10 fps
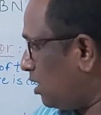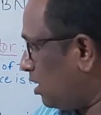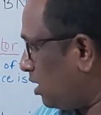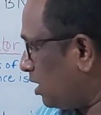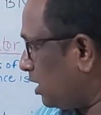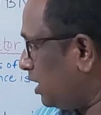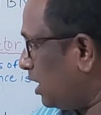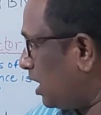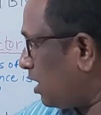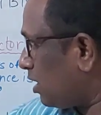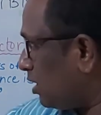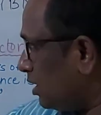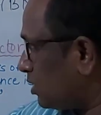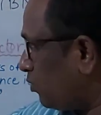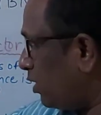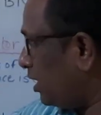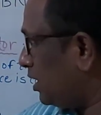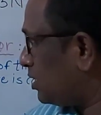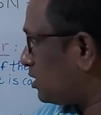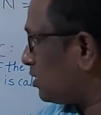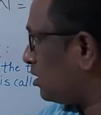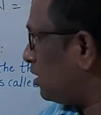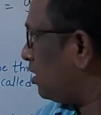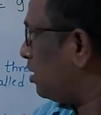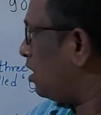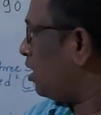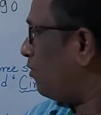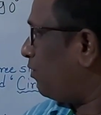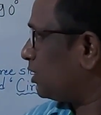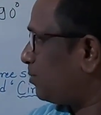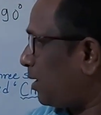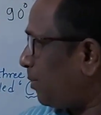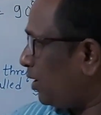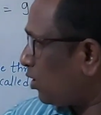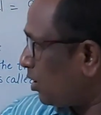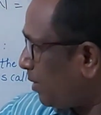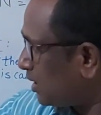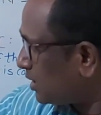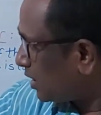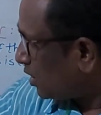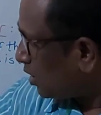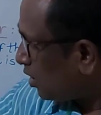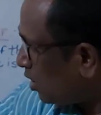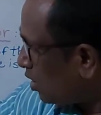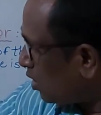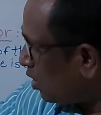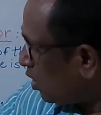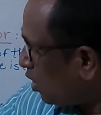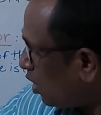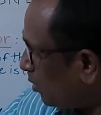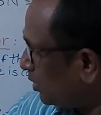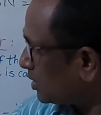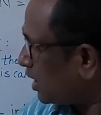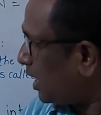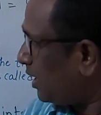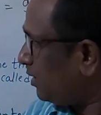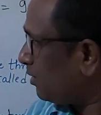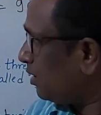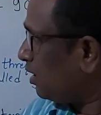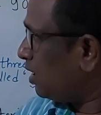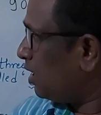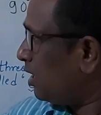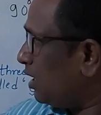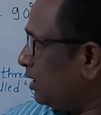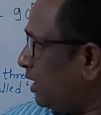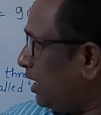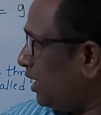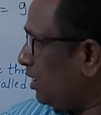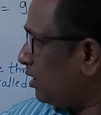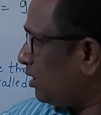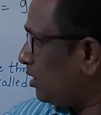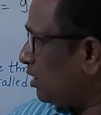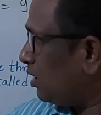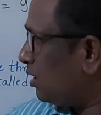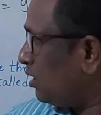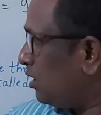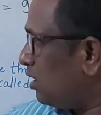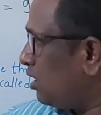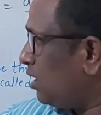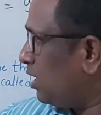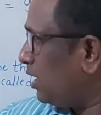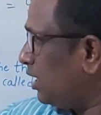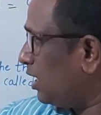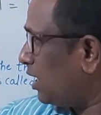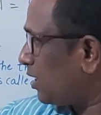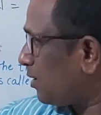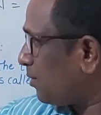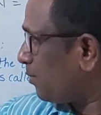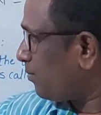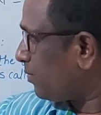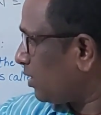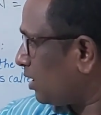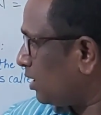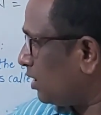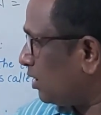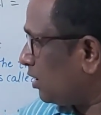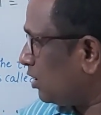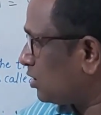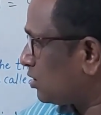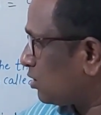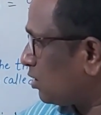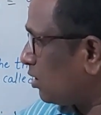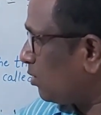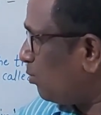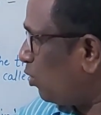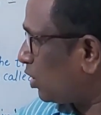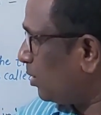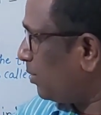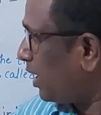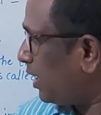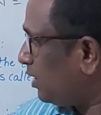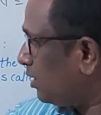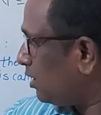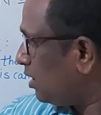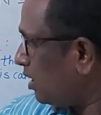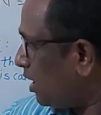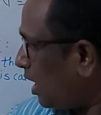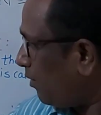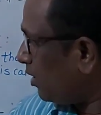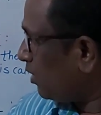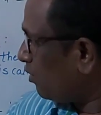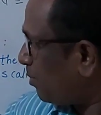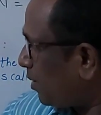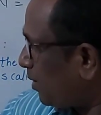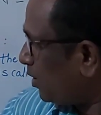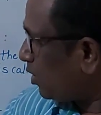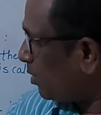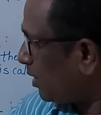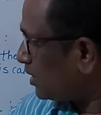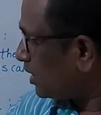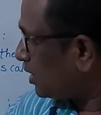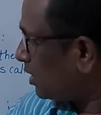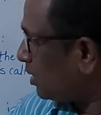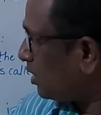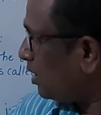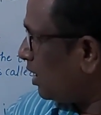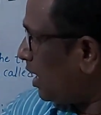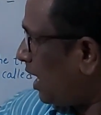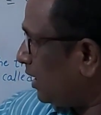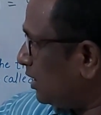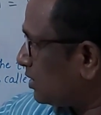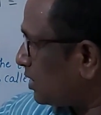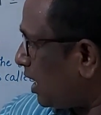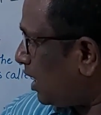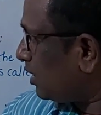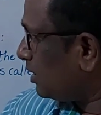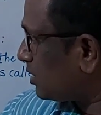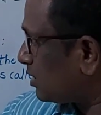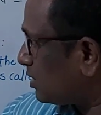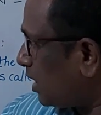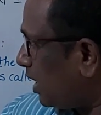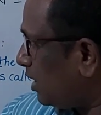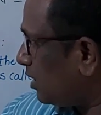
here this one is first perpendicular bisector of this line, then here this bottom line having perpendicular bisector, and this side